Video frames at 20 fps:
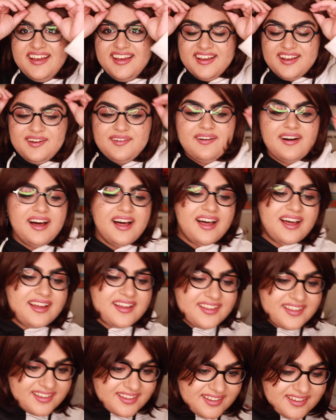Cool.
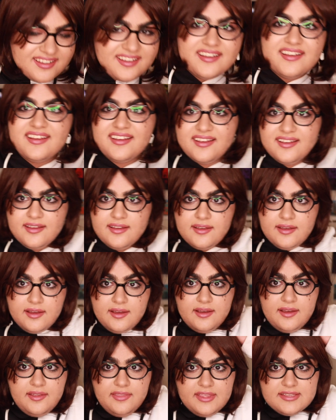
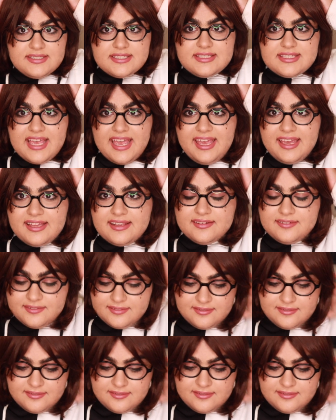This is it.